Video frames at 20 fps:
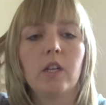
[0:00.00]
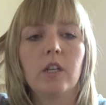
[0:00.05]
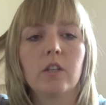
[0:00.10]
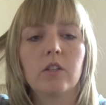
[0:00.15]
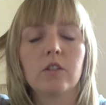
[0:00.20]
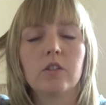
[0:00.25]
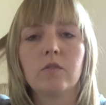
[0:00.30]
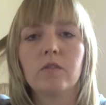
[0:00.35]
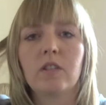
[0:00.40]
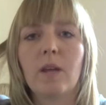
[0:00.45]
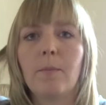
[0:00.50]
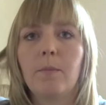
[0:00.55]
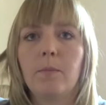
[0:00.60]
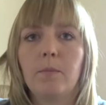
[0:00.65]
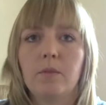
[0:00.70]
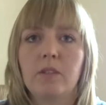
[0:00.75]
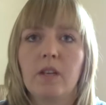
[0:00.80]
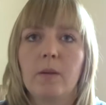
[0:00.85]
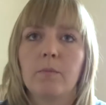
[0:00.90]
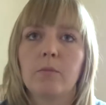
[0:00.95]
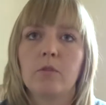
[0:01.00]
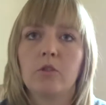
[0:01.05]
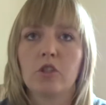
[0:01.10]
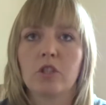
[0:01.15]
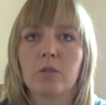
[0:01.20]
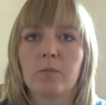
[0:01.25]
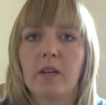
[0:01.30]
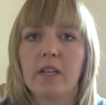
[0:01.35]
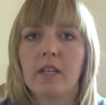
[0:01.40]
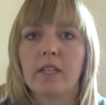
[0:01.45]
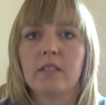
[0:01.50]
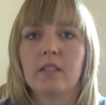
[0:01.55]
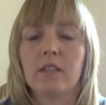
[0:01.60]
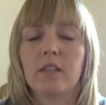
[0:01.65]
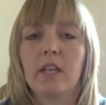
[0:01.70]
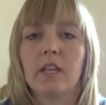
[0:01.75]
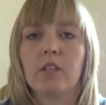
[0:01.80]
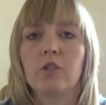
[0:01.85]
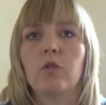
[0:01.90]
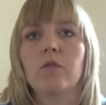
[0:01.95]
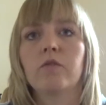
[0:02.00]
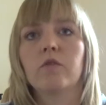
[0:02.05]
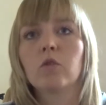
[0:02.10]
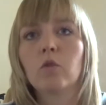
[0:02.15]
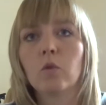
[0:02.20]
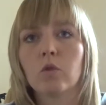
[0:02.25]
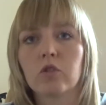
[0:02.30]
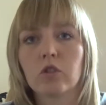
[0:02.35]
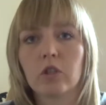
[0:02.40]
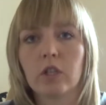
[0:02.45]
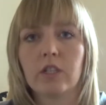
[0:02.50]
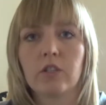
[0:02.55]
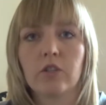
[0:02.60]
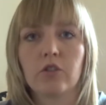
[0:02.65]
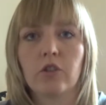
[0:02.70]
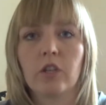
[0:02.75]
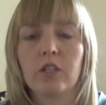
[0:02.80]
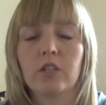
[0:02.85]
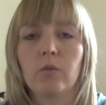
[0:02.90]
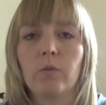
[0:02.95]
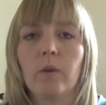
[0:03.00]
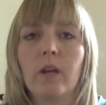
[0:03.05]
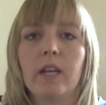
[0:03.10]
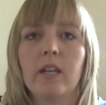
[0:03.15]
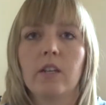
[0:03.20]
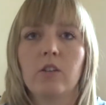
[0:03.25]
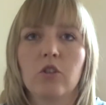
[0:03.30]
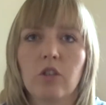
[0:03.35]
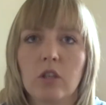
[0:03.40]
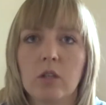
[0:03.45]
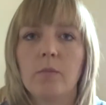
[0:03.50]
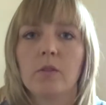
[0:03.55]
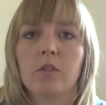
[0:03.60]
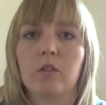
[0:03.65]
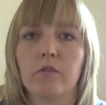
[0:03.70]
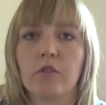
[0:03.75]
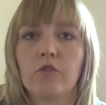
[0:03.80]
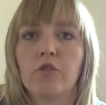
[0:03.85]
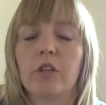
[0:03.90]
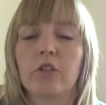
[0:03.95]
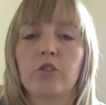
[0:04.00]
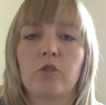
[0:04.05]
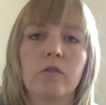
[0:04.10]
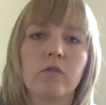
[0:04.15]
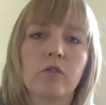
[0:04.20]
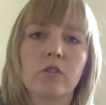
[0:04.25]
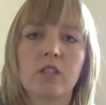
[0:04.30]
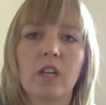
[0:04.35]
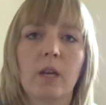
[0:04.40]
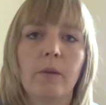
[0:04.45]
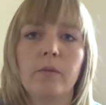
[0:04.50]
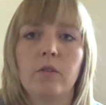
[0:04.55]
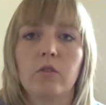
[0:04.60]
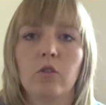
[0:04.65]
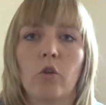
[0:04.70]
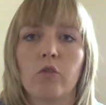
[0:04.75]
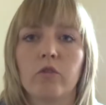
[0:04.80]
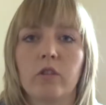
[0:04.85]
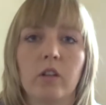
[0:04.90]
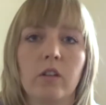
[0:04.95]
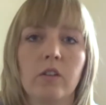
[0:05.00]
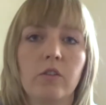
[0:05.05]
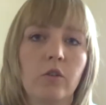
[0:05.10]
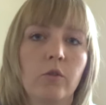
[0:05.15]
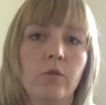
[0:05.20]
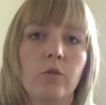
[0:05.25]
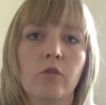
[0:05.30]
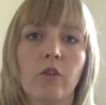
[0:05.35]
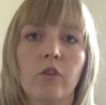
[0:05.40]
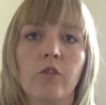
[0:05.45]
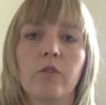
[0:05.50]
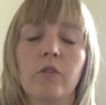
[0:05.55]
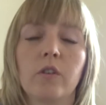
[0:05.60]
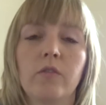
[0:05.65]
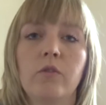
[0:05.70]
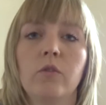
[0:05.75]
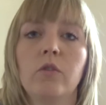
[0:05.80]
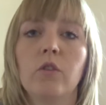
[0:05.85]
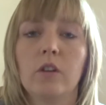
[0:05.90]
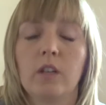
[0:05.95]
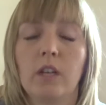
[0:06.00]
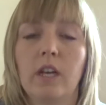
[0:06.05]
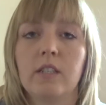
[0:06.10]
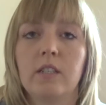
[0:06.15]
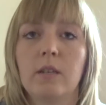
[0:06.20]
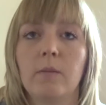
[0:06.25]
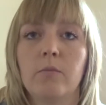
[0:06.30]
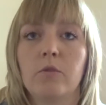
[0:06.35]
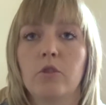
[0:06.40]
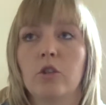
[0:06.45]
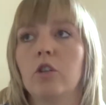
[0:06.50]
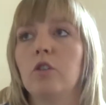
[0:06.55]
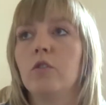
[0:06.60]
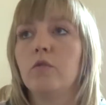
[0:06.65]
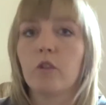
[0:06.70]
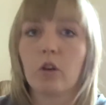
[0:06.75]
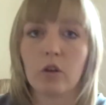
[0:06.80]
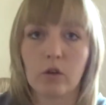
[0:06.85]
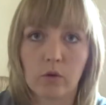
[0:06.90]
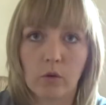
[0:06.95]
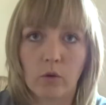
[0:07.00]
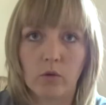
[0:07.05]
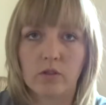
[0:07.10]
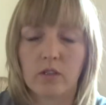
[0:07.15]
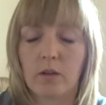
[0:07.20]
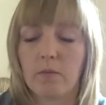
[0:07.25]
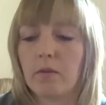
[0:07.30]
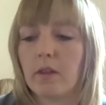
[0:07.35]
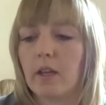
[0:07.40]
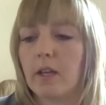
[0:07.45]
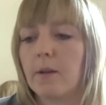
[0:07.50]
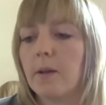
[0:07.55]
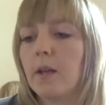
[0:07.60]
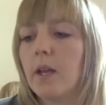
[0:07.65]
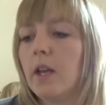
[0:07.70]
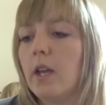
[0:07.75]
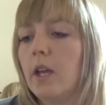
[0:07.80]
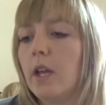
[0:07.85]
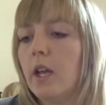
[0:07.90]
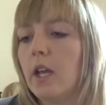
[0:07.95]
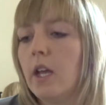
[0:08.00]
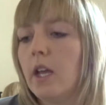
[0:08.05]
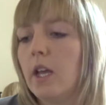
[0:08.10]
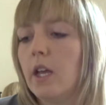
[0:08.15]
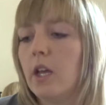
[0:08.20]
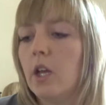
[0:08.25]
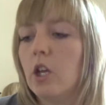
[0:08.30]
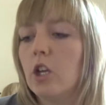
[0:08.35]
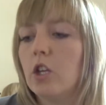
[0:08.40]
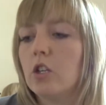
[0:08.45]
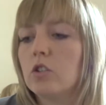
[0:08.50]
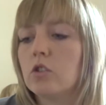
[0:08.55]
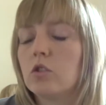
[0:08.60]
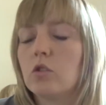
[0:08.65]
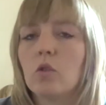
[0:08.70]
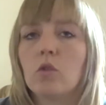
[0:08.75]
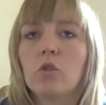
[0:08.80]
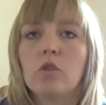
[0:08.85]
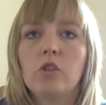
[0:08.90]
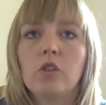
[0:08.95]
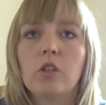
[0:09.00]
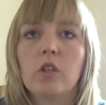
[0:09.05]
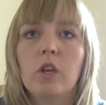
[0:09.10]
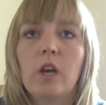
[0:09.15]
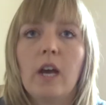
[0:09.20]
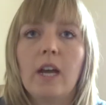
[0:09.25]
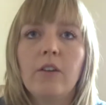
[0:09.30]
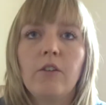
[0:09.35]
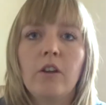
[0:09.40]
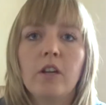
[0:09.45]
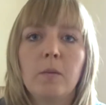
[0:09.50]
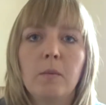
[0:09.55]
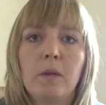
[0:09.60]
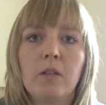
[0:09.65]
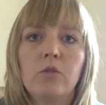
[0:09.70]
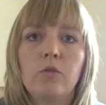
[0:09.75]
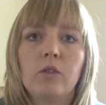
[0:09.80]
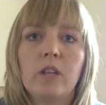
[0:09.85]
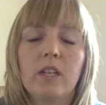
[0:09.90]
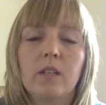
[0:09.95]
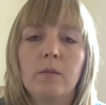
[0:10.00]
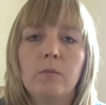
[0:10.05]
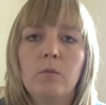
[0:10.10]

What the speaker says: because of temperature spikes and things, you have to go straight away, and you're in a bit of a rush, you haven't got time to dawdle, you know, if you've got a high temperature, you've got to go type thing. So I recommend you get an